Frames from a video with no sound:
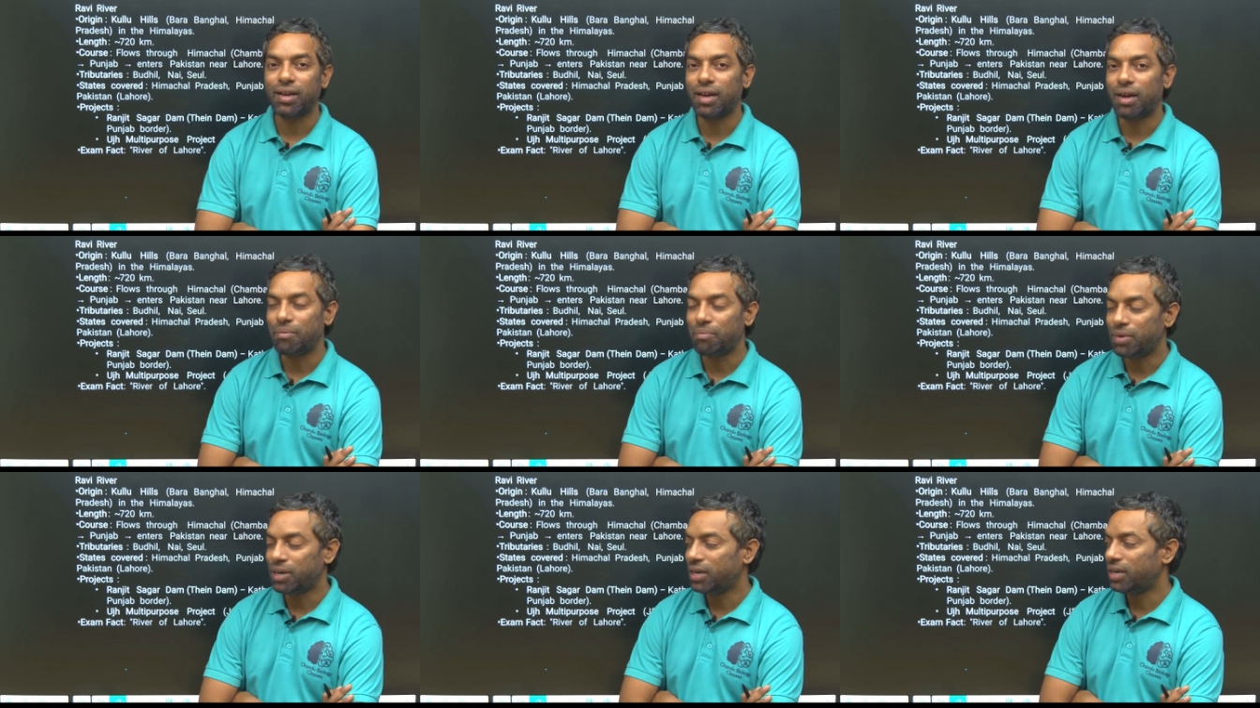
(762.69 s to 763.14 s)

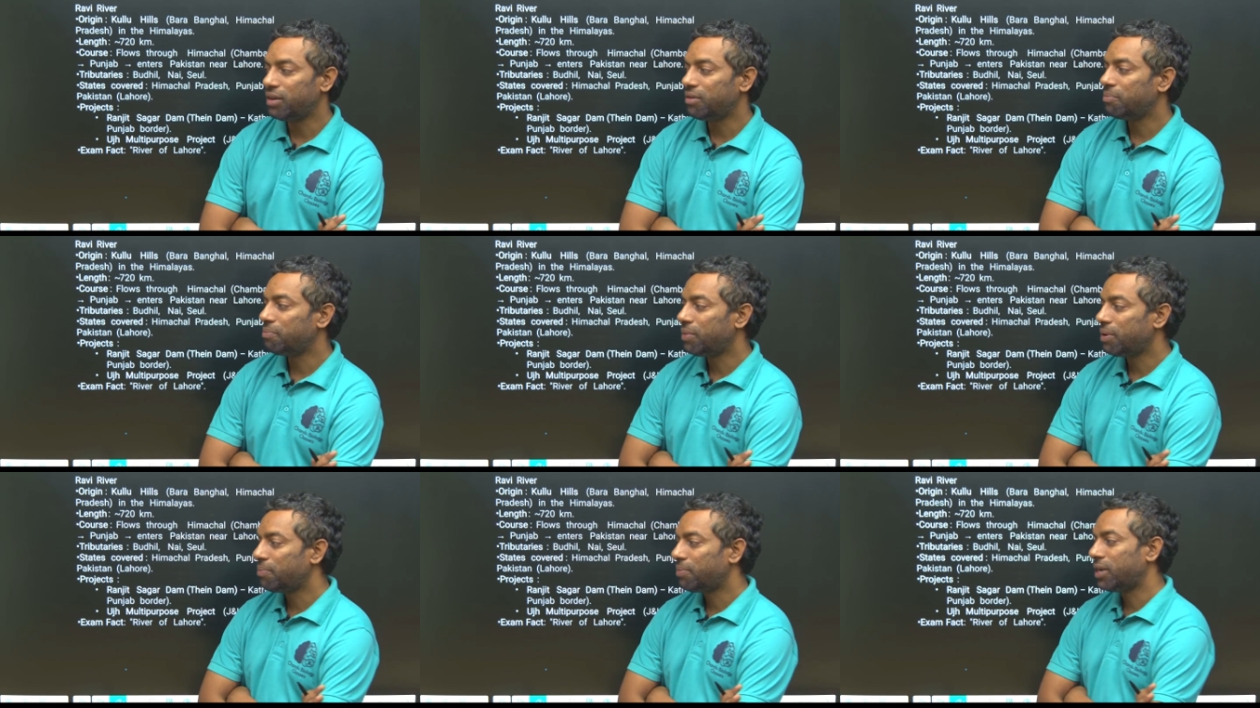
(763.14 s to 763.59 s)
competitive
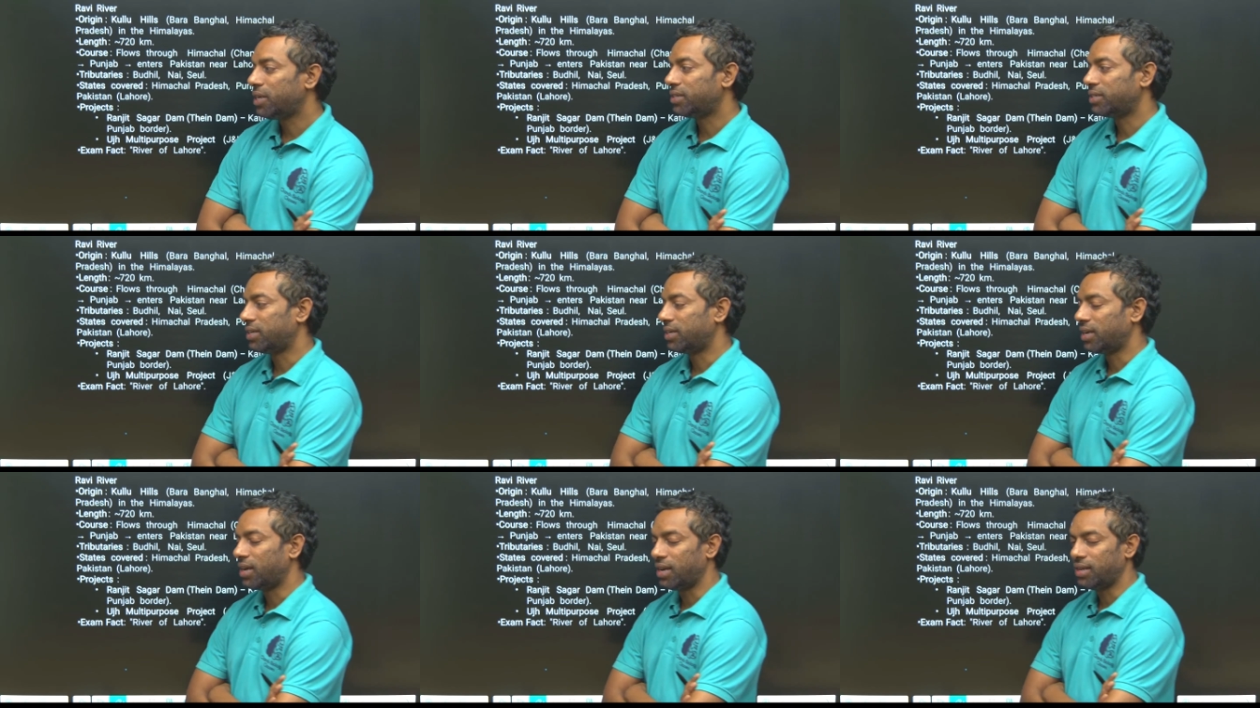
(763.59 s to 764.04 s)

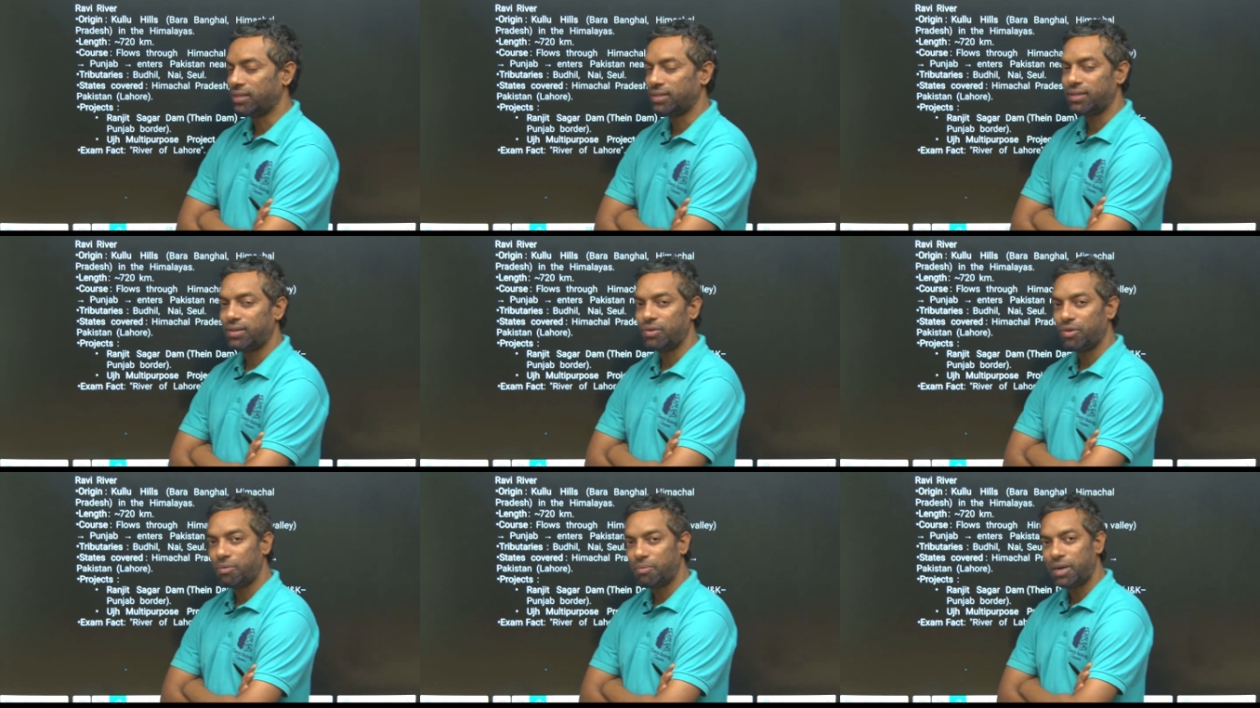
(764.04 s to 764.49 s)
preparation, guys.
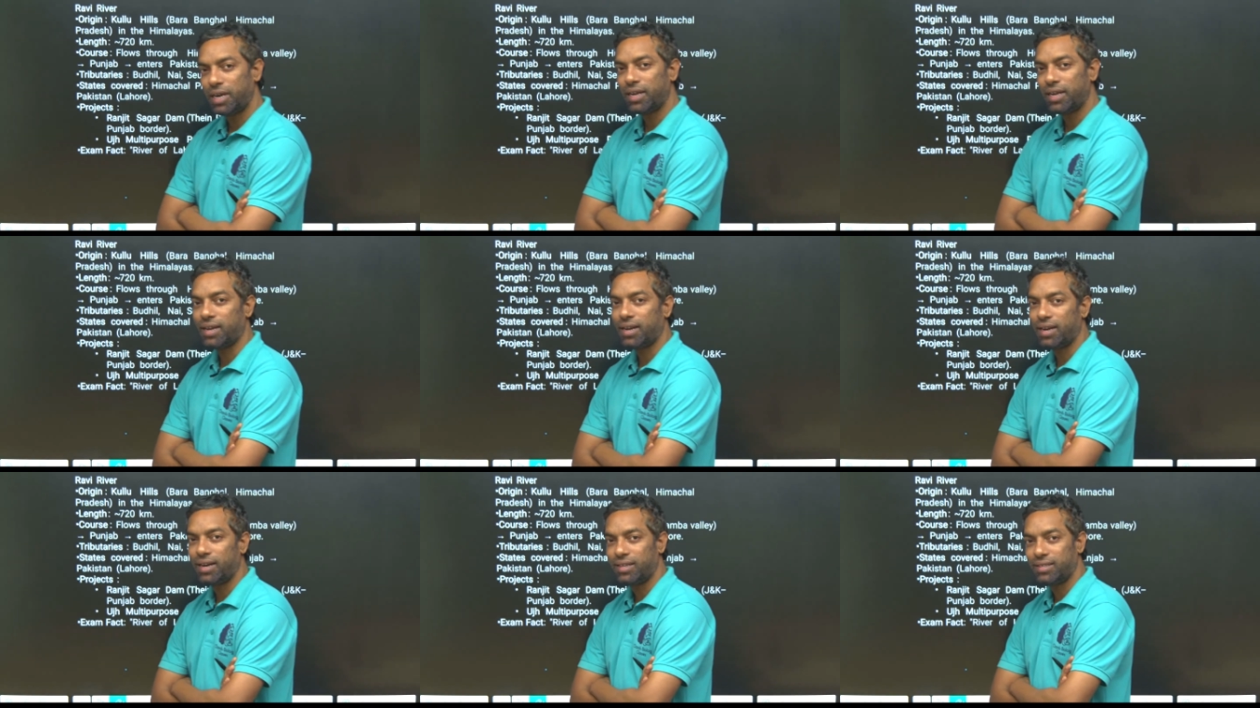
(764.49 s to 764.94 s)
Nobody
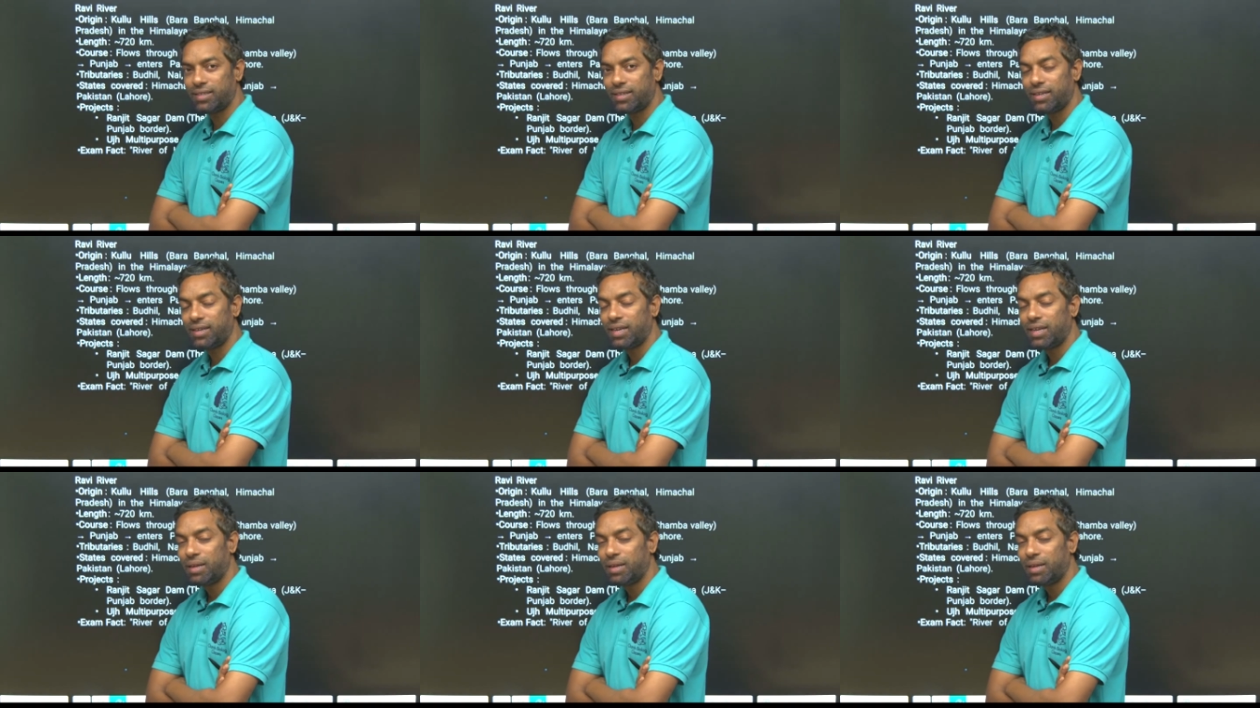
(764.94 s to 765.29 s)
can listen.